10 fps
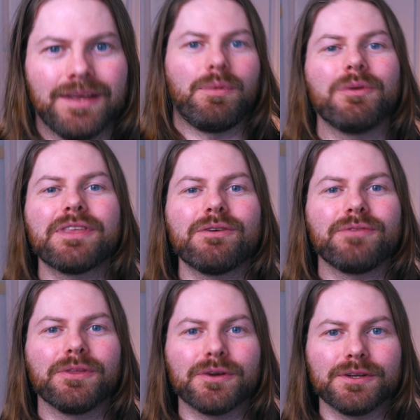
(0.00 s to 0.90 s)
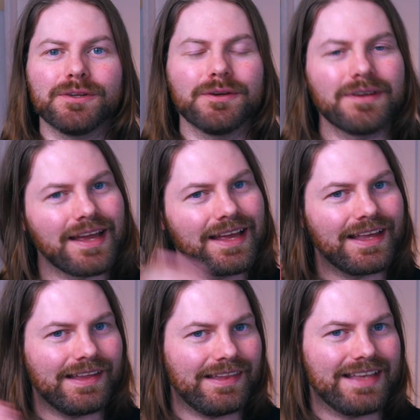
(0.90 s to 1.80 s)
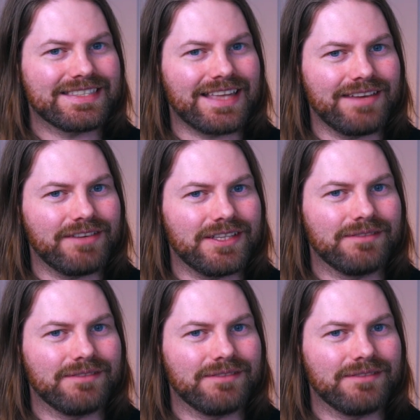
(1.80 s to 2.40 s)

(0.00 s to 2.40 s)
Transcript: But without further ado, let's dive in.